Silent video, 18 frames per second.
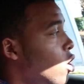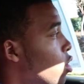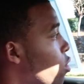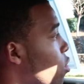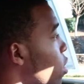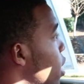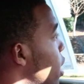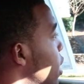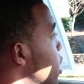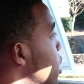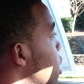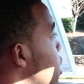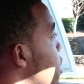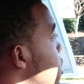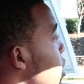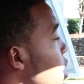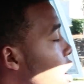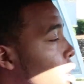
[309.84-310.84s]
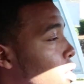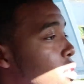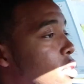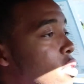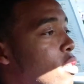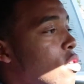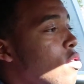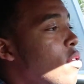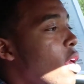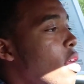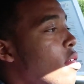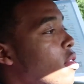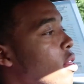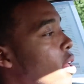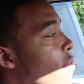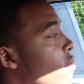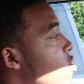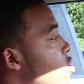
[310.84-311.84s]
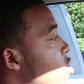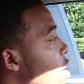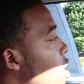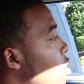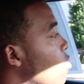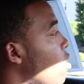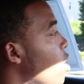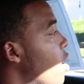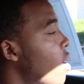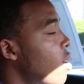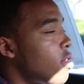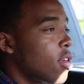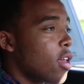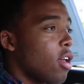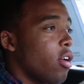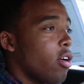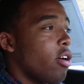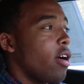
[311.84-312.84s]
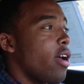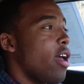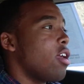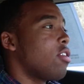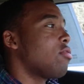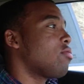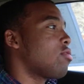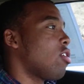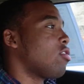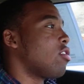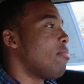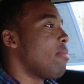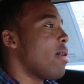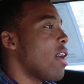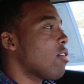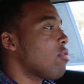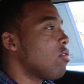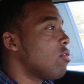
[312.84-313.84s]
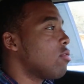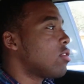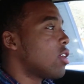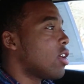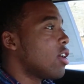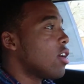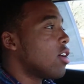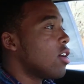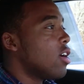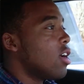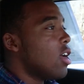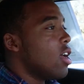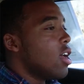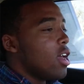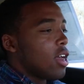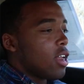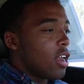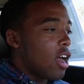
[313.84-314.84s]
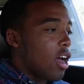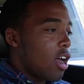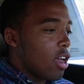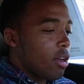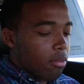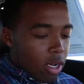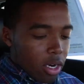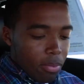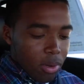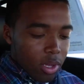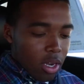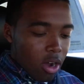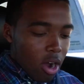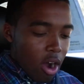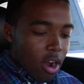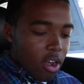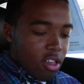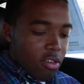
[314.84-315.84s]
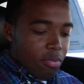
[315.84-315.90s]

go ahead and see how the 2011 Jaguar XKR handles on the back roads here. Now I am gonna put the car in